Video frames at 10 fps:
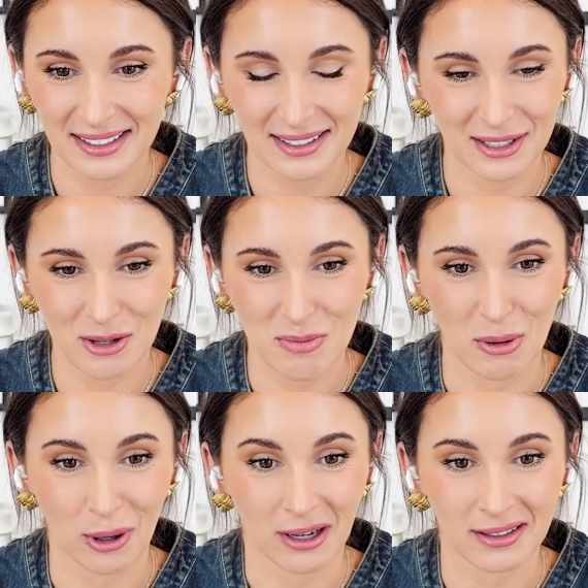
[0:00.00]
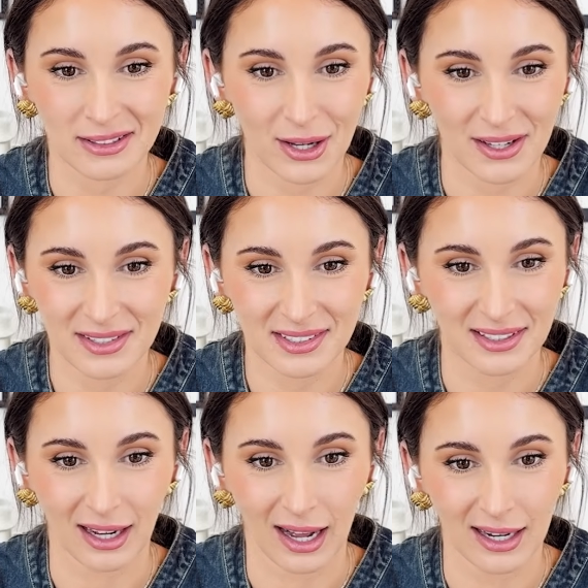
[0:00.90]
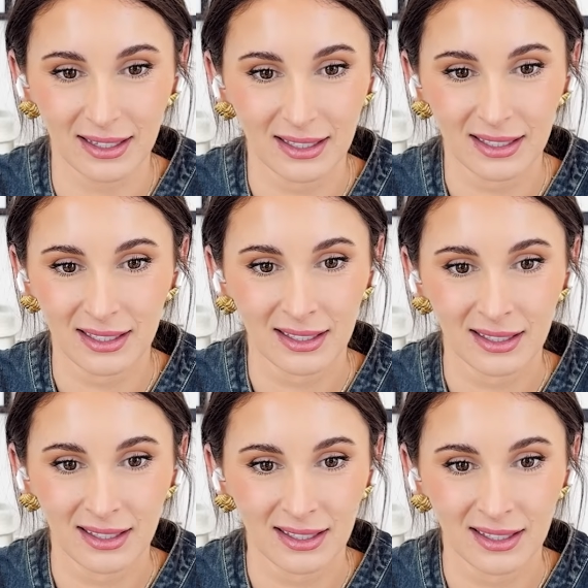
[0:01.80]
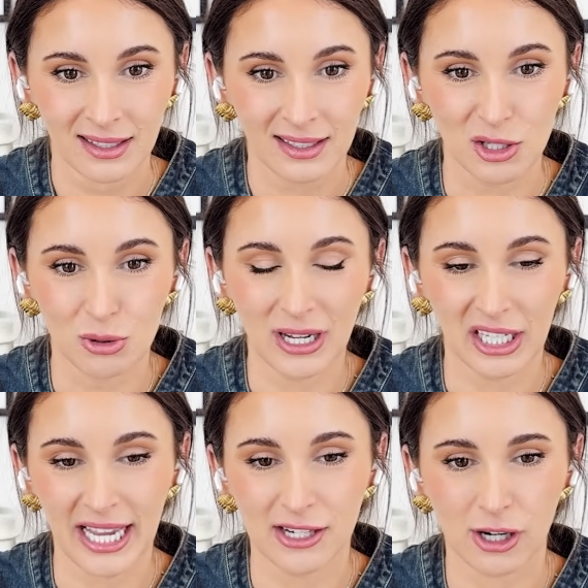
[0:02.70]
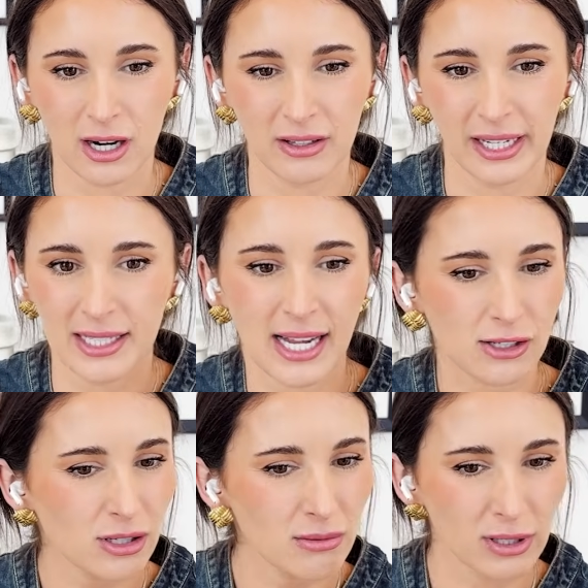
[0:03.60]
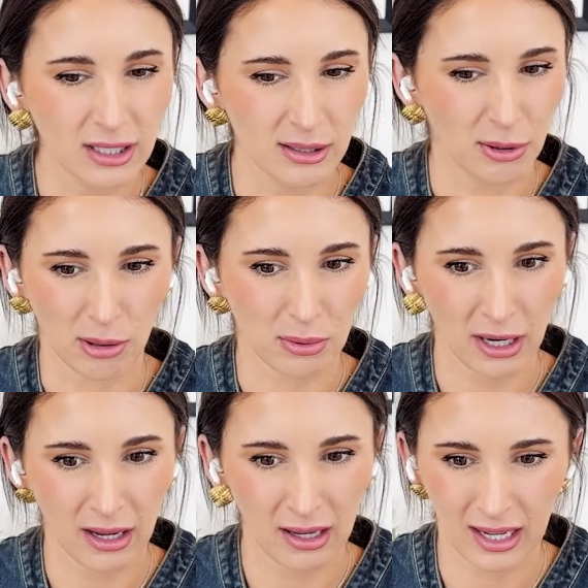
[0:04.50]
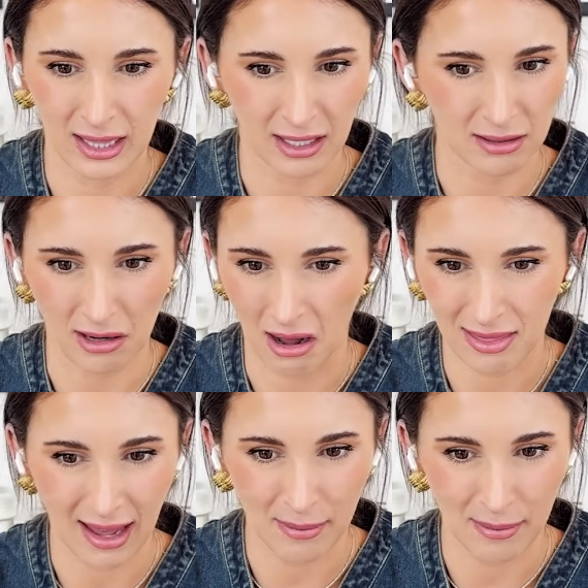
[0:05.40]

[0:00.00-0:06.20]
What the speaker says: Your poor, just God. You telling HR, you're like, it's actually really appropriate and like not that